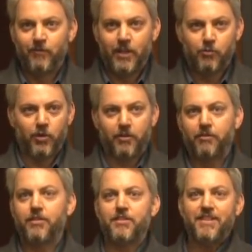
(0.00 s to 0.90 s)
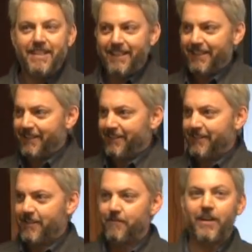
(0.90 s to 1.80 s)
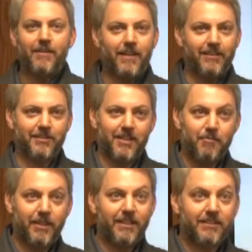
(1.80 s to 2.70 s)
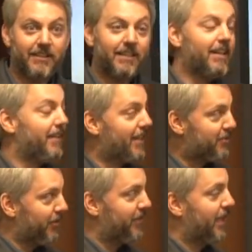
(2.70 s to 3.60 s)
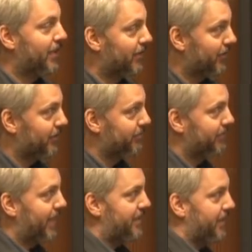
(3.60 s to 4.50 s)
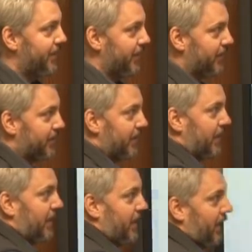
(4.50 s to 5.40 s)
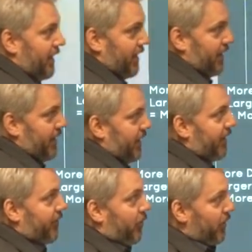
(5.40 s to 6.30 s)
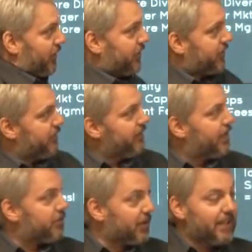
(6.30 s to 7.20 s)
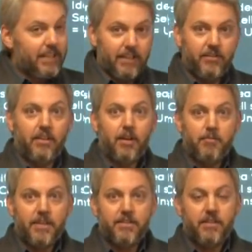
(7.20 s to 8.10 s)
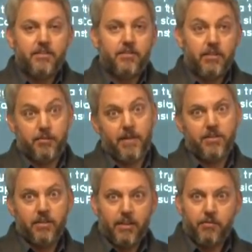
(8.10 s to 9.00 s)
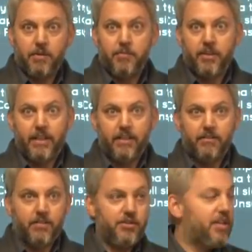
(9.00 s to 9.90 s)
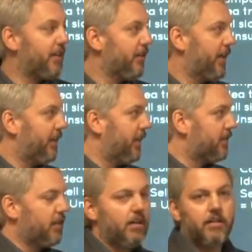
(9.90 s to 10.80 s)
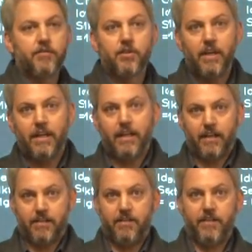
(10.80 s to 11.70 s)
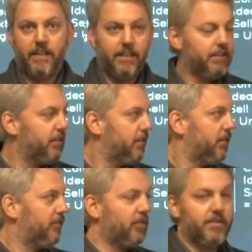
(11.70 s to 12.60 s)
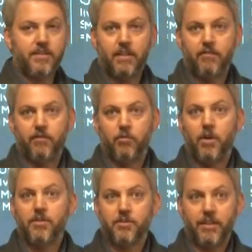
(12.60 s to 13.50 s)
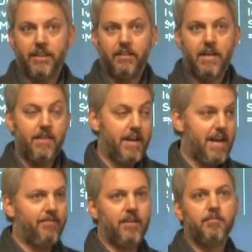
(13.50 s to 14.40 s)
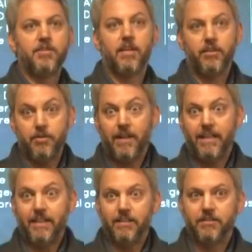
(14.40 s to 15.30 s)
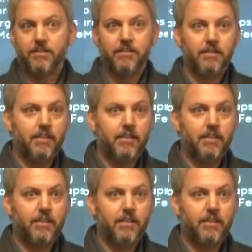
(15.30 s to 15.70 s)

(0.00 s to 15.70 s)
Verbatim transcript: and work to Z in 5,000 companies. And that's what we've done over 18 years. And then, of course, it's really easy in our business, especially at 3 billion, to generate a ton of trading activity for, the, for Wall Street and then have them sell you ideas.